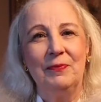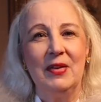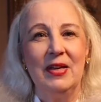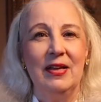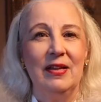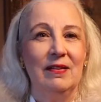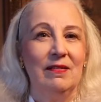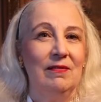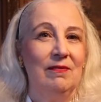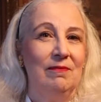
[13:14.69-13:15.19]

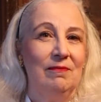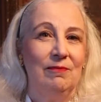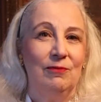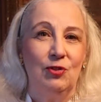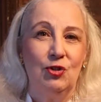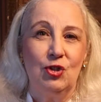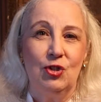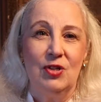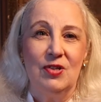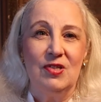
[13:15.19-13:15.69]
in
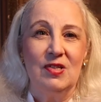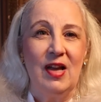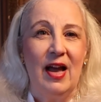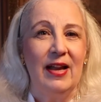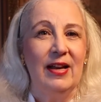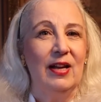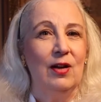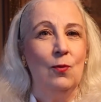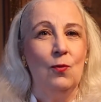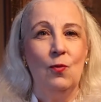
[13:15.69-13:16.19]

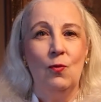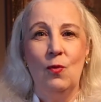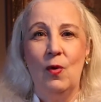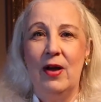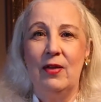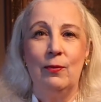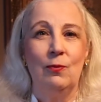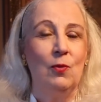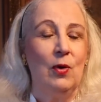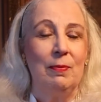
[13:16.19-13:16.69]
deciding
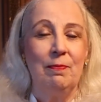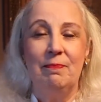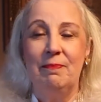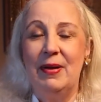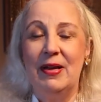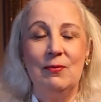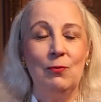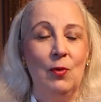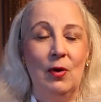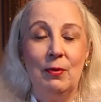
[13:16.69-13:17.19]
what
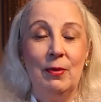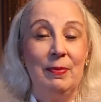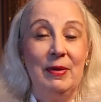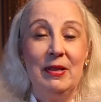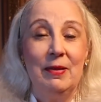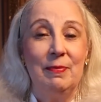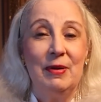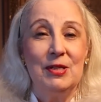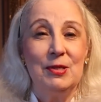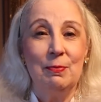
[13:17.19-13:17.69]
would be
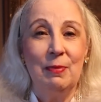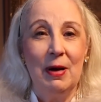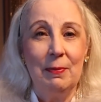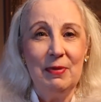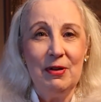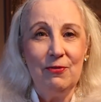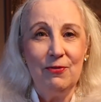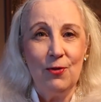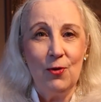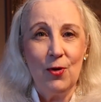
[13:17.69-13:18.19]
the best
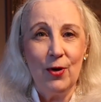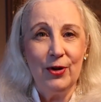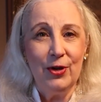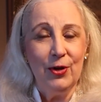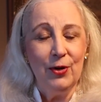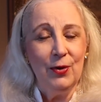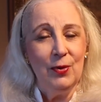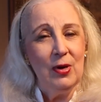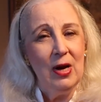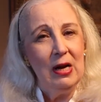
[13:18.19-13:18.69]
puppy for
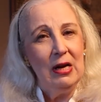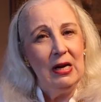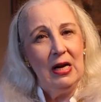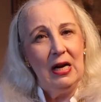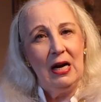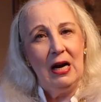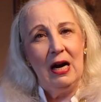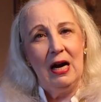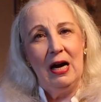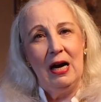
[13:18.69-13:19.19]
you,
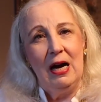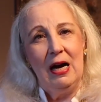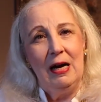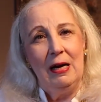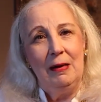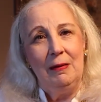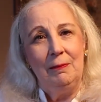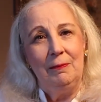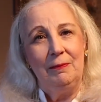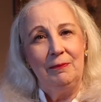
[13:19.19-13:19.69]

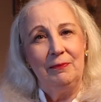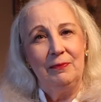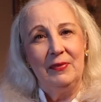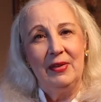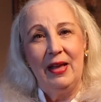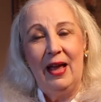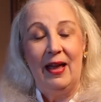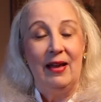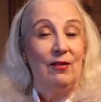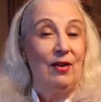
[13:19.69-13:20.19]
and
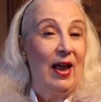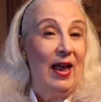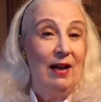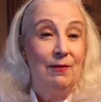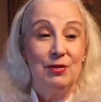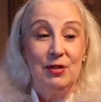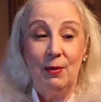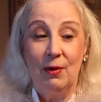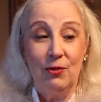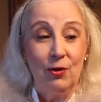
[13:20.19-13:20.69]

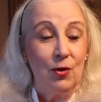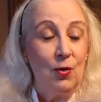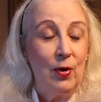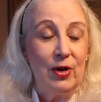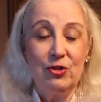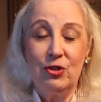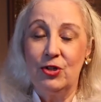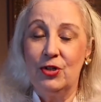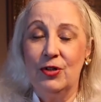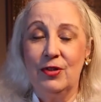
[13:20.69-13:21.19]
have some other
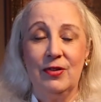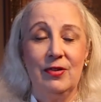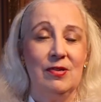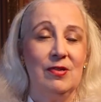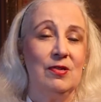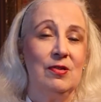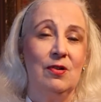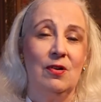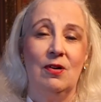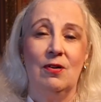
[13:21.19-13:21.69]

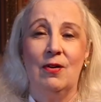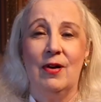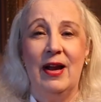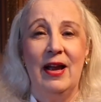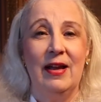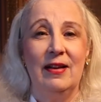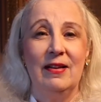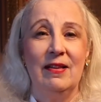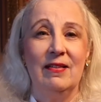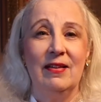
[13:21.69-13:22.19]
questions or
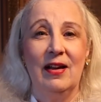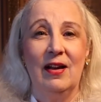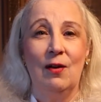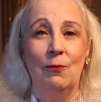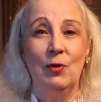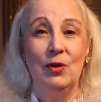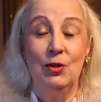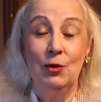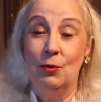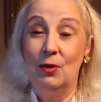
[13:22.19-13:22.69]
anything,
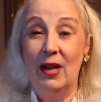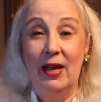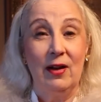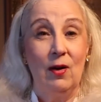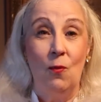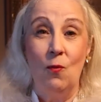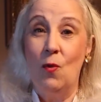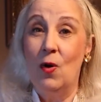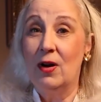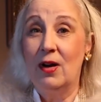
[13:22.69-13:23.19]
when you'd like
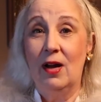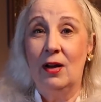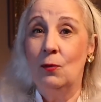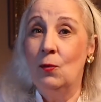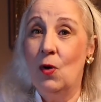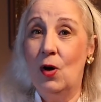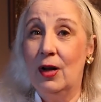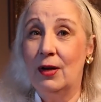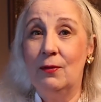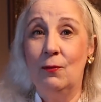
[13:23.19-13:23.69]
a
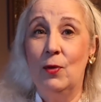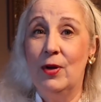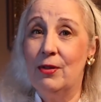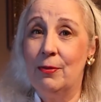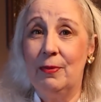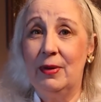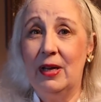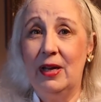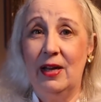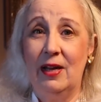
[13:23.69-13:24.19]
one-on-one
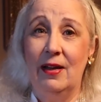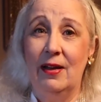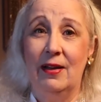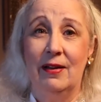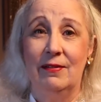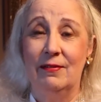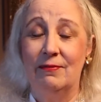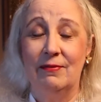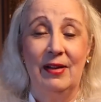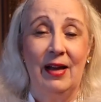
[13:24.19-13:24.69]
with me,
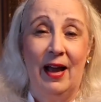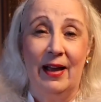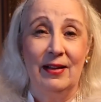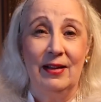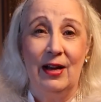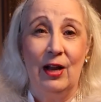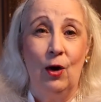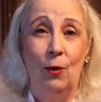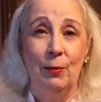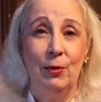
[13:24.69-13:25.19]
and I
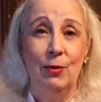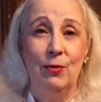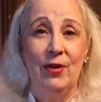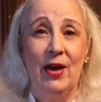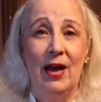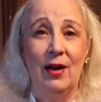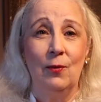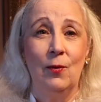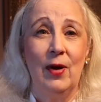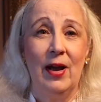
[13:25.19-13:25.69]
can help you
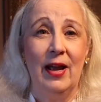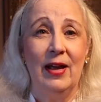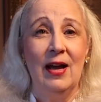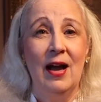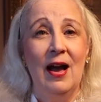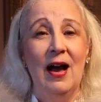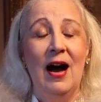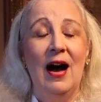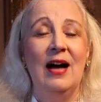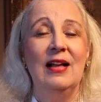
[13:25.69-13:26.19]
that way,
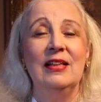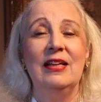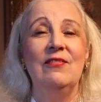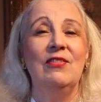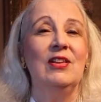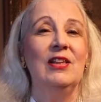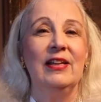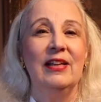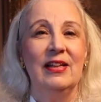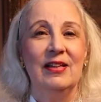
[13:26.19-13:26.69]
I'll leave
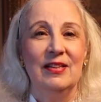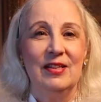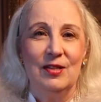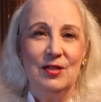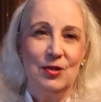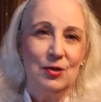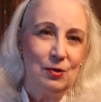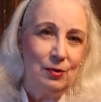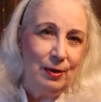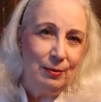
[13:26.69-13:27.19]
a link in the
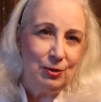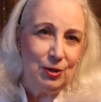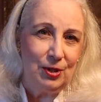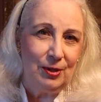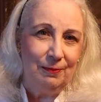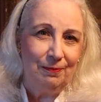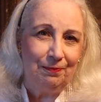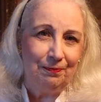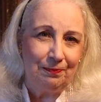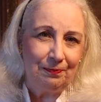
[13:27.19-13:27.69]

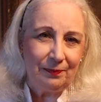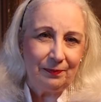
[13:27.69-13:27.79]
description